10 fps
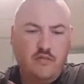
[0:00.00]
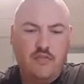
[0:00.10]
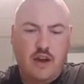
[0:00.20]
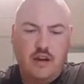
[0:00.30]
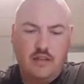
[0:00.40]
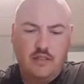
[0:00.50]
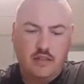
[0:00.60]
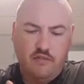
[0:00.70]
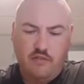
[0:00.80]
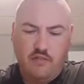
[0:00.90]
various
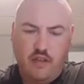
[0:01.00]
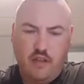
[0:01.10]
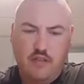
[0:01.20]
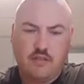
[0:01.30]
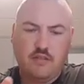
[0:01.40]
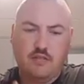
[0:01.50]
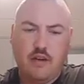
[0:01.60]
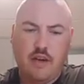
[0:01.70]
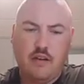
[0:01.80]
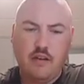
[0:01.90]
different things
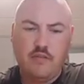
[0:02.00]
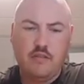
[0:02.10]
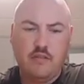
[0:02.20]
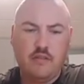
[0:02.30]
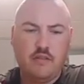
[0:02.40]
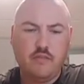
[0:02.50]
throughout of it.